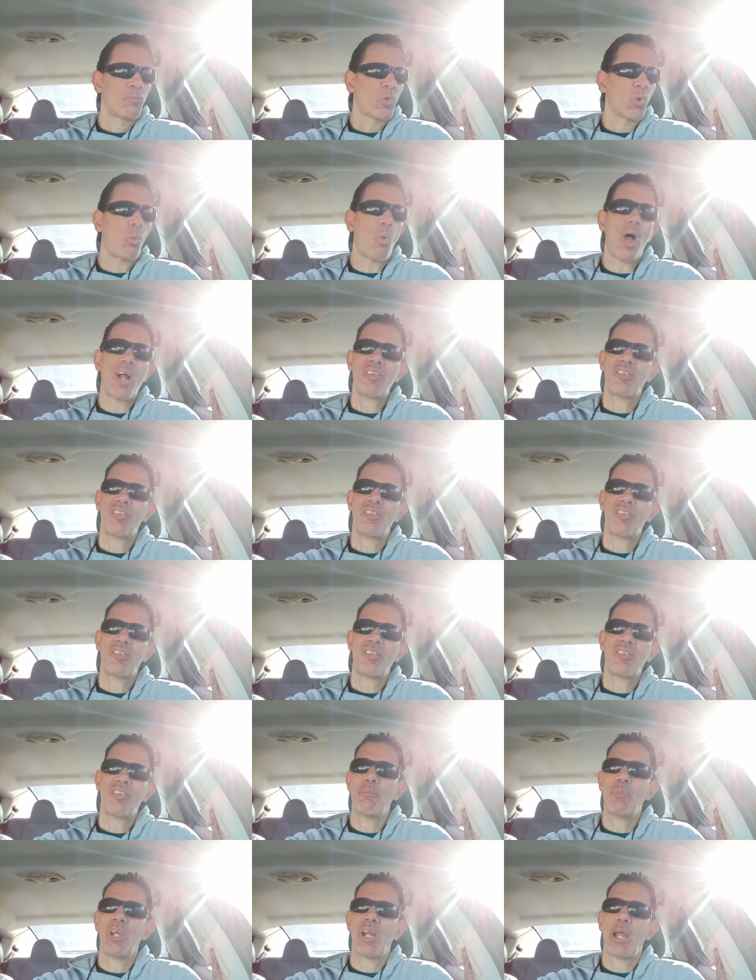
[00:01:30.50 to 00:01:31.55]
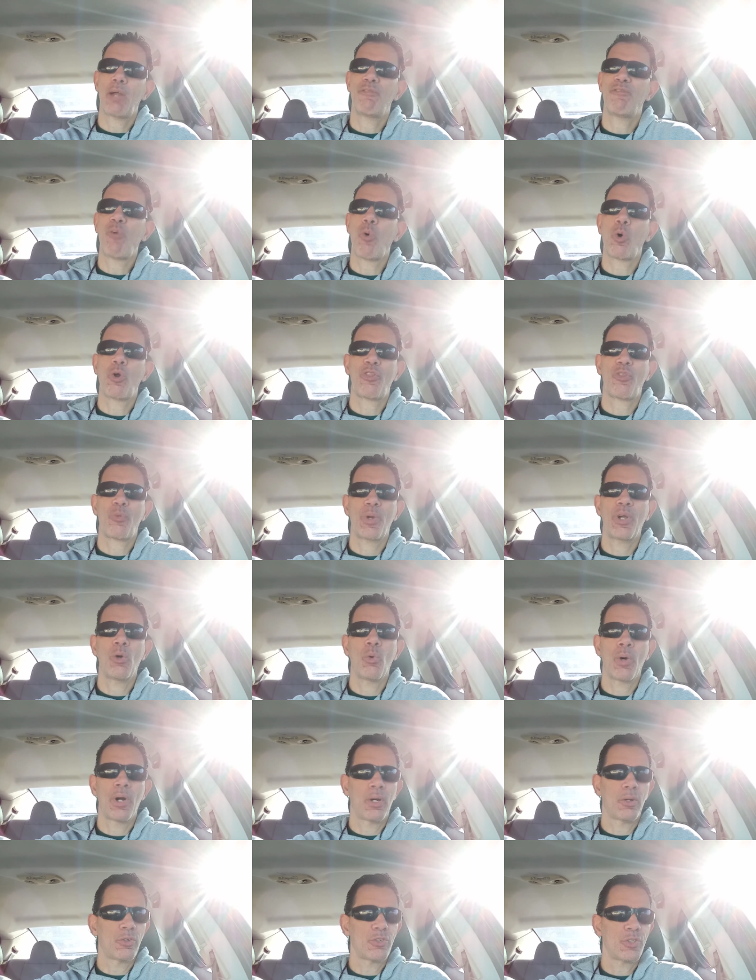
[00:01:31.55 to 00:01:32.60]
watch this game be like four three
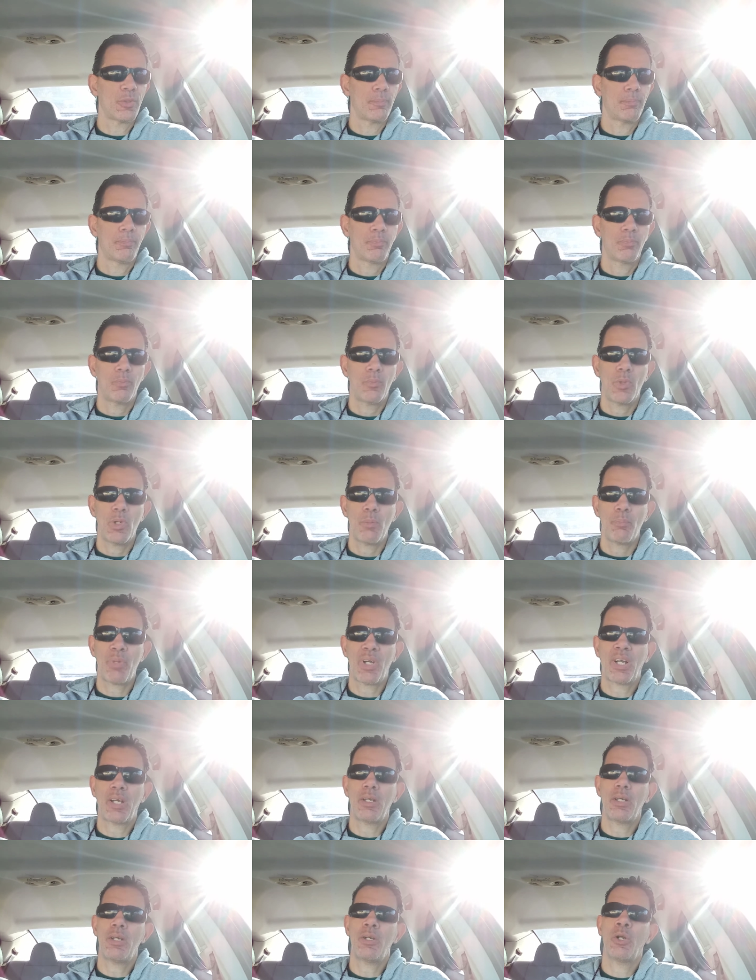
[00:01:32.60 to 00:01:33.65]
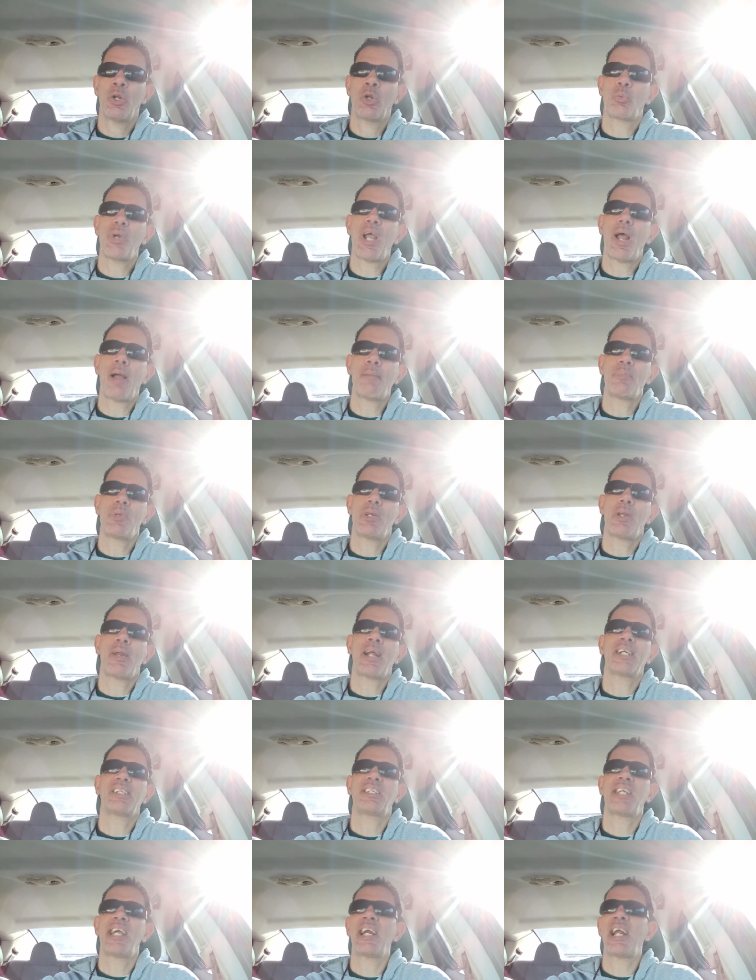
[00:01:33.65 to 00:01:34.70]
Oilers. You know the real. I'm
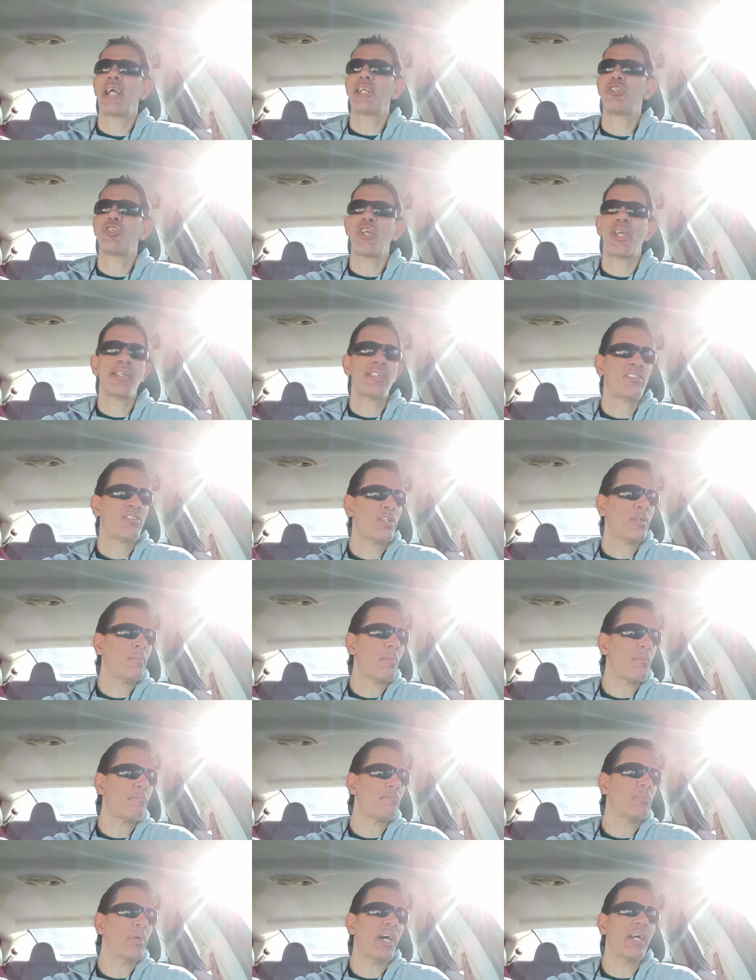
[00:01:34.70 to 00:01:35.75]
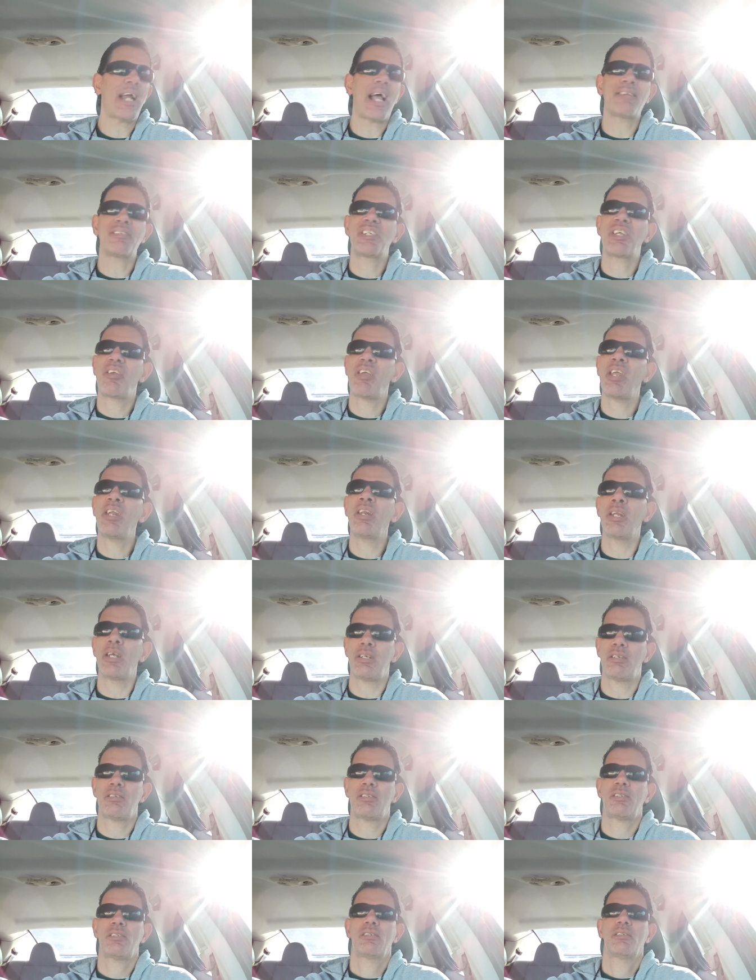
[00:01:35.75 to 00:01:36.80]
not saying I jinxed them, but I've seen
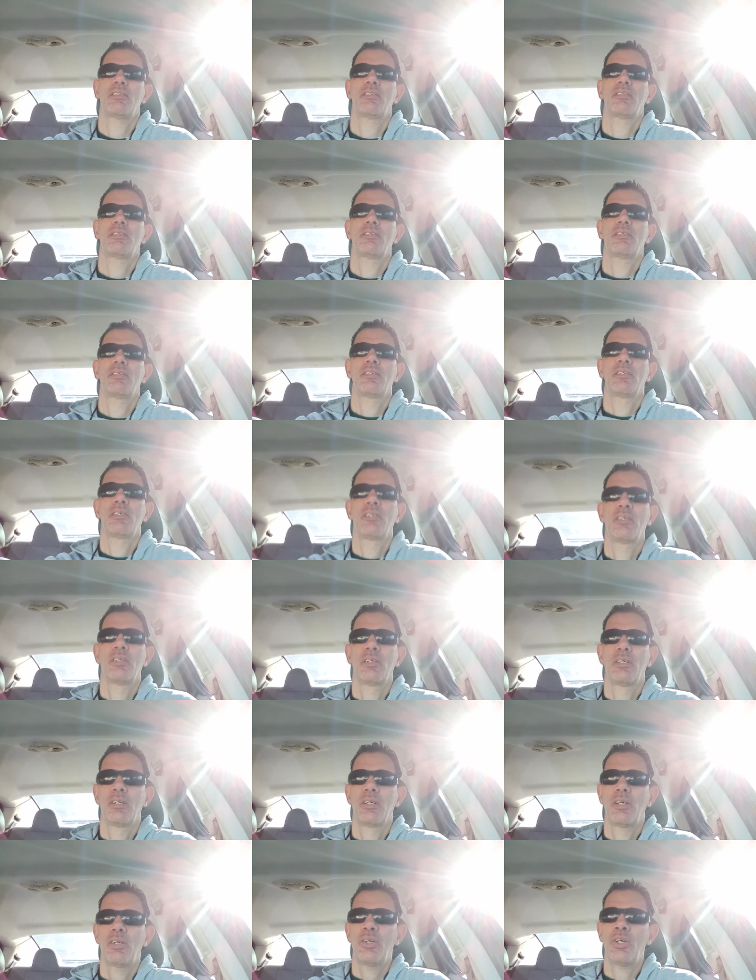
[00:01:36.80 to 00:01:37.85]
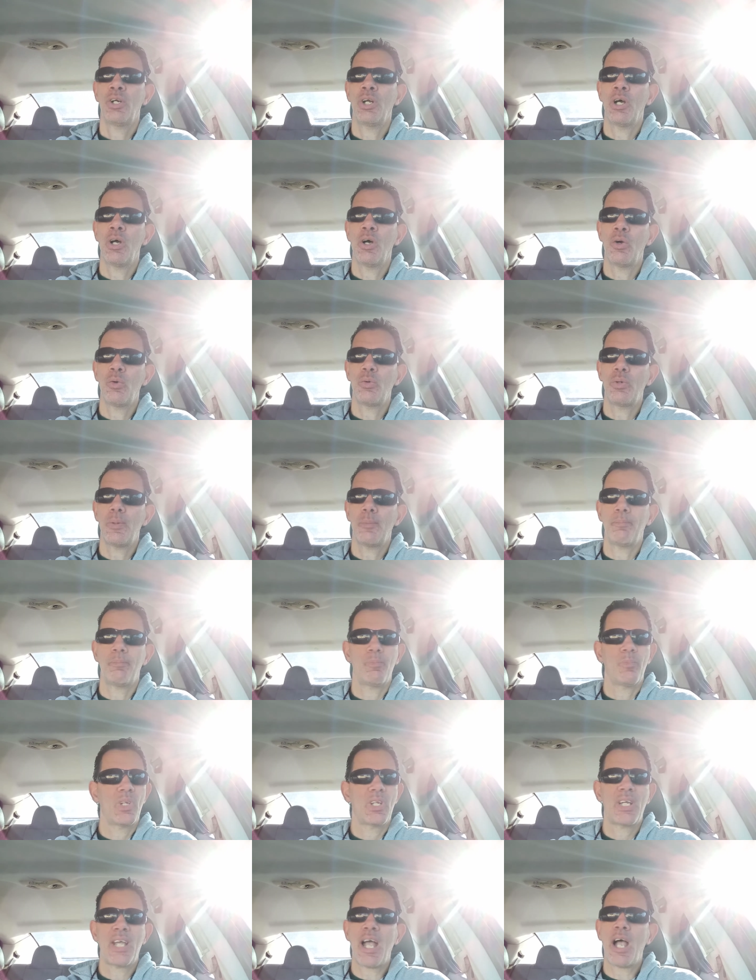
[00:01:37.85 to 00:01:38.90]
this. You know,
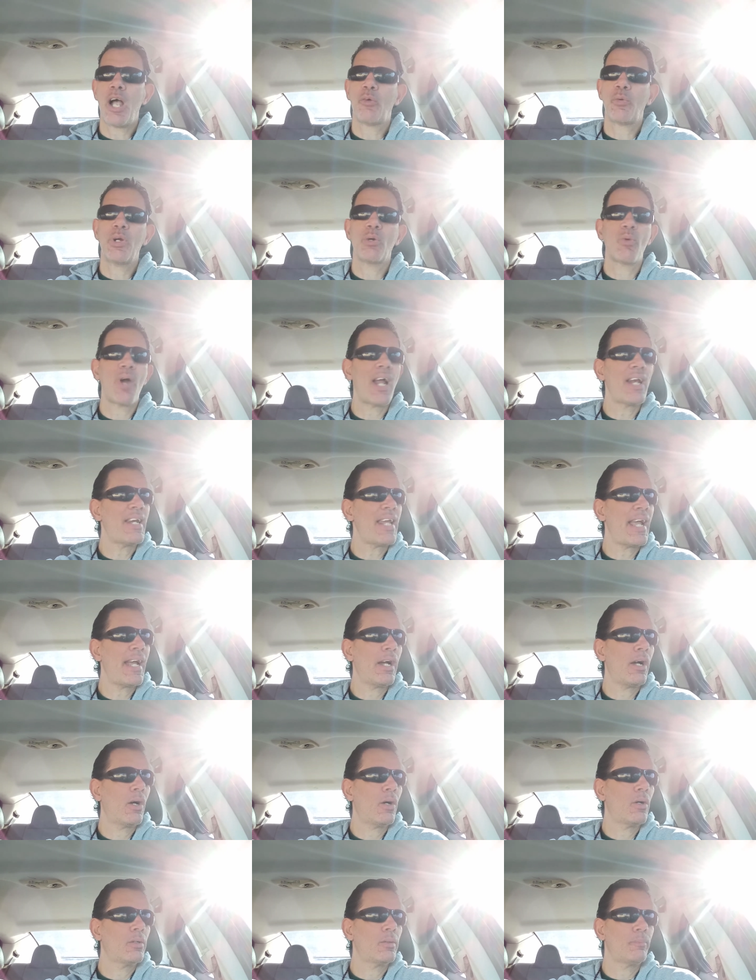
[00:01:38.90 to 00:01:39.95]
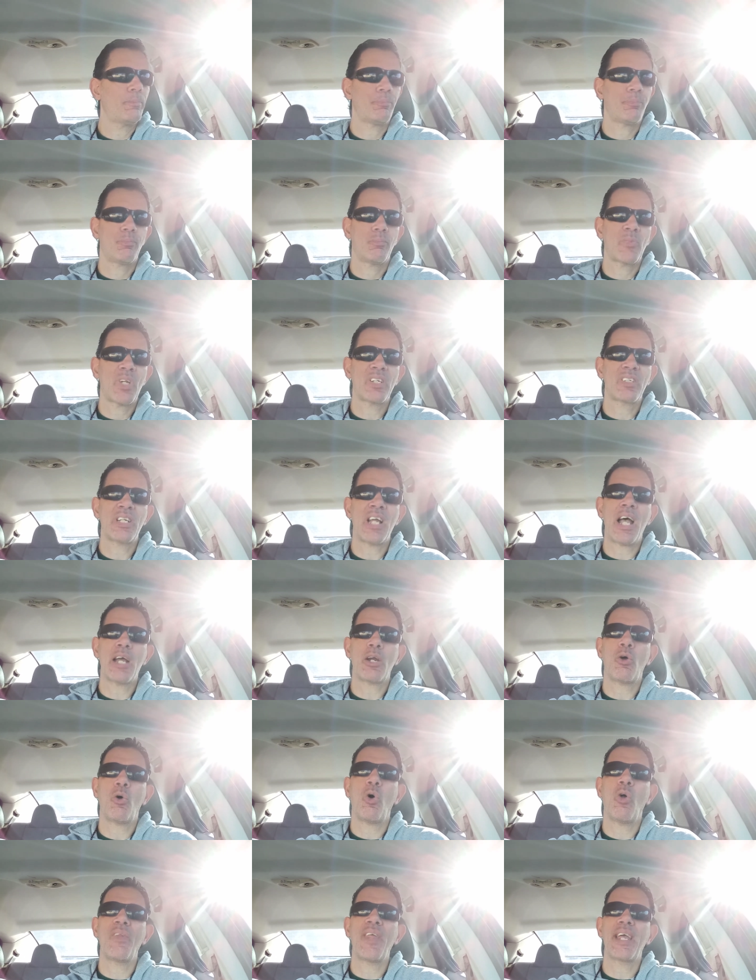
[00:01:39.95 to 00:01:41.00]
Calgary right now does not
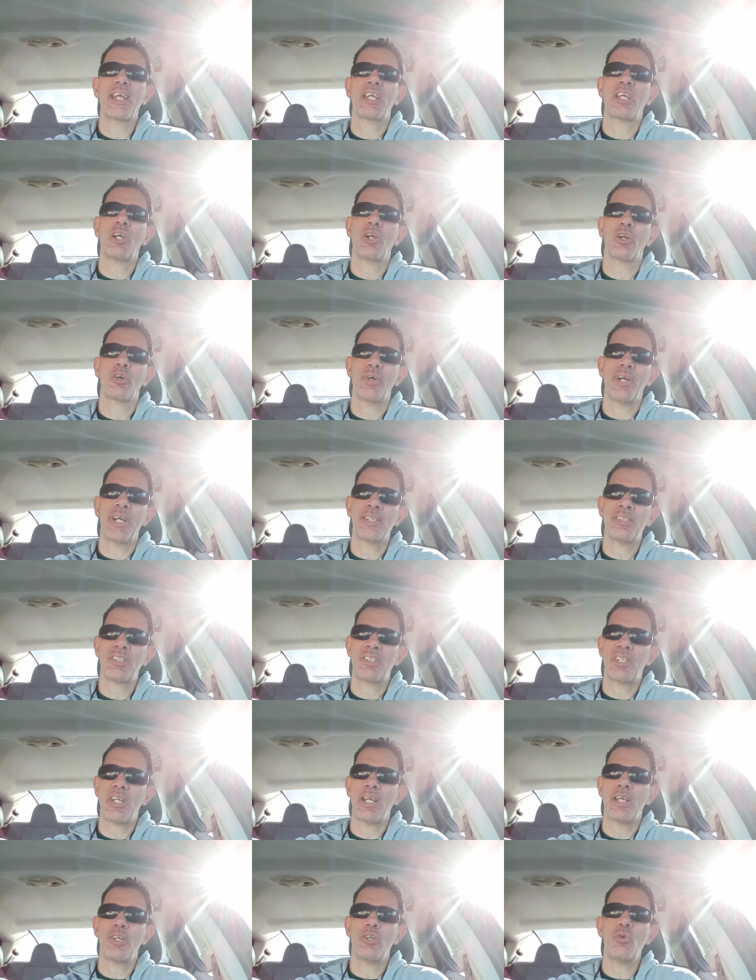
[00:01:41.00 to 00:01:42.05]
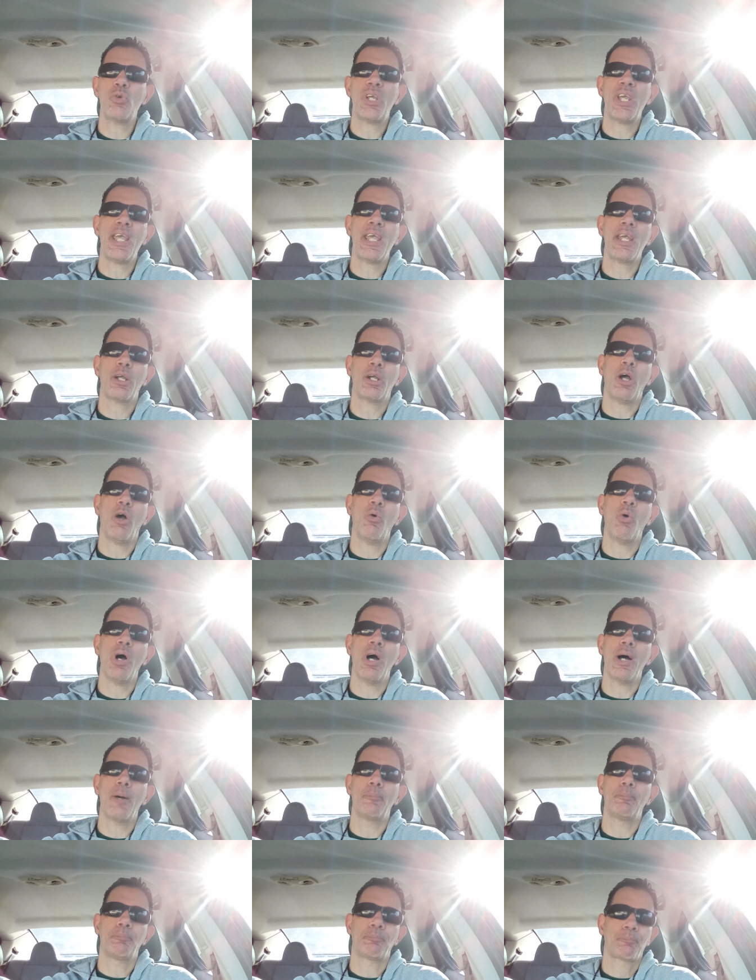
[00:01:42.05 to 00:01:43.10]
hold that killer instinct. You can't go
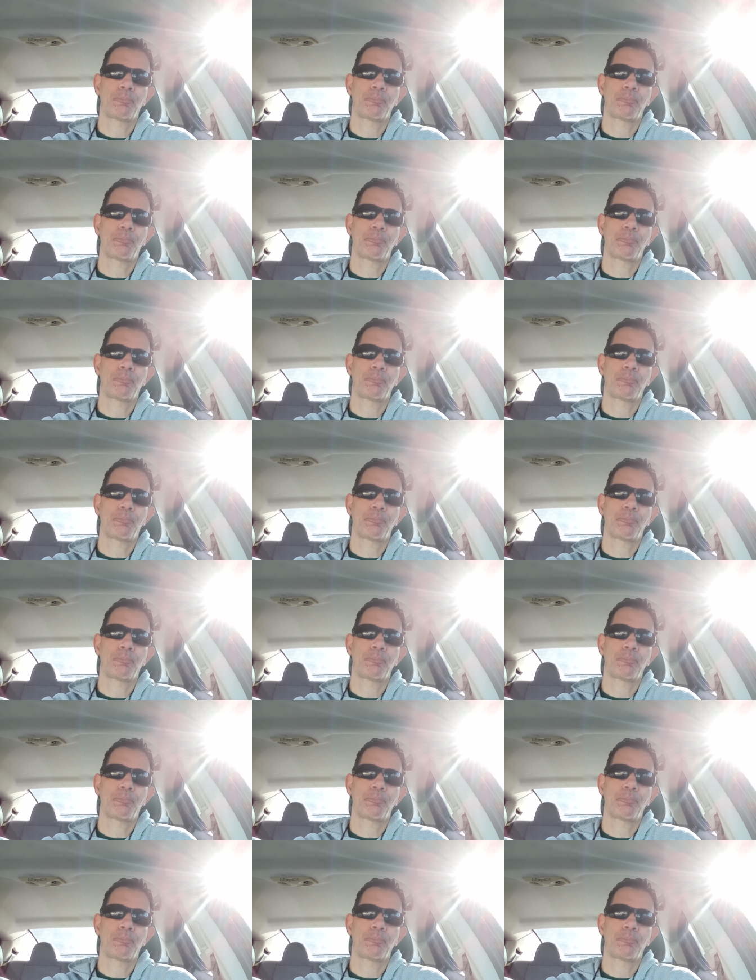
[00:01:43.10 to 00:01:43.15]
up